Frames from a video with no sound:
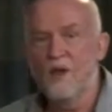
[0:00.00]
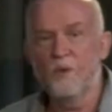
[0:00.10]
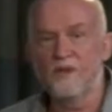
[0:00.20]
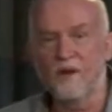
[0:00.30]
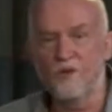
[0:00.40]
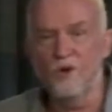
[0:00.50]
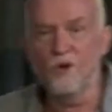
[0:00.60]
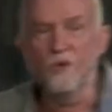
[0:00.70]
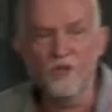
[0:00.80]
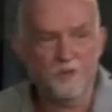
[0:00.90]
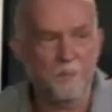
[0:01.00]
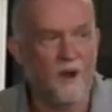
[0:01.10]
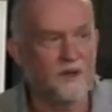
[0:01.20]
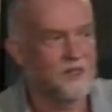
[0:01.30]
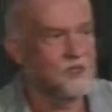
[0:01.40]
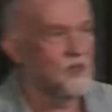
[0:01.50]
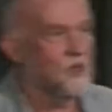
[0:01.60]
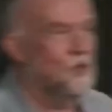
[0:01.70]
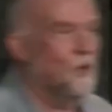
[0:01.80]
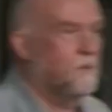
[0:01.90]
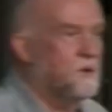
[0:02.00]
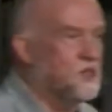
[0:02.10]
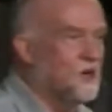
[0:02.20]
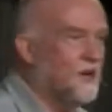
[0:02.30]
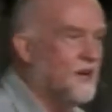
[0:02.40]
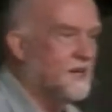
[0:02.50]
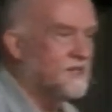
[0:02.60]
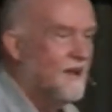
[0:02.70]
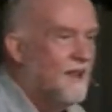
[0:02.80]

with a new responding to the new opportunities.